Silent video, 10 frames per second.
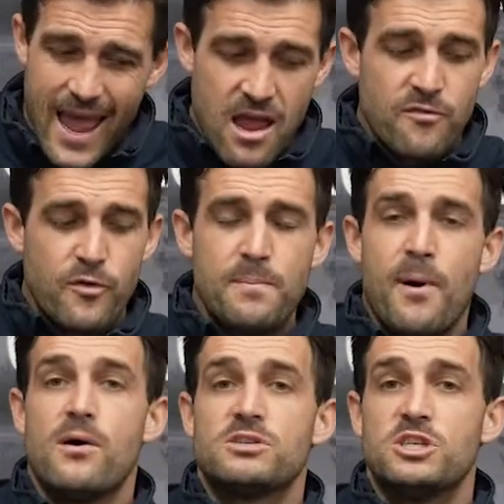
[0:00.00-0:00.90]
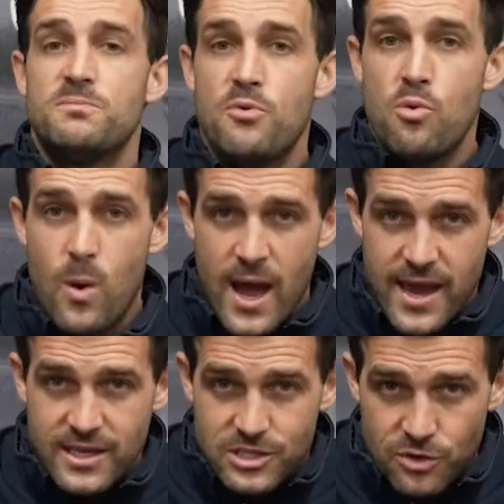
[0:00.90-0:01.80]
every possible
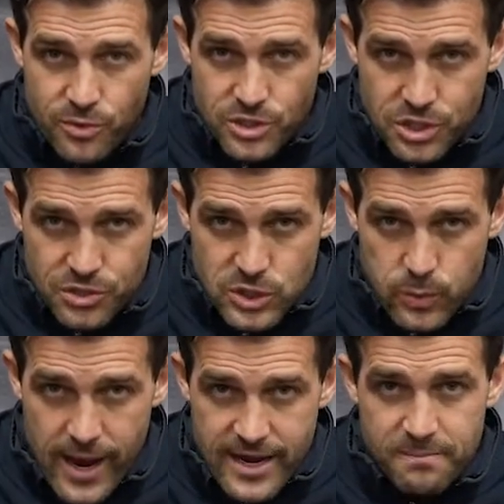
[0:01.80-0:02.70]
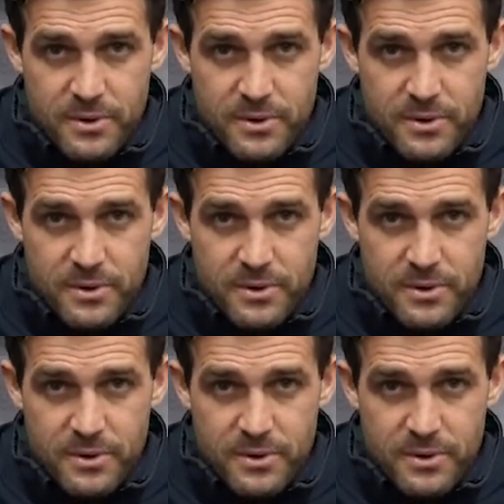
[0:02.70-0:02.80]
way to reduce weight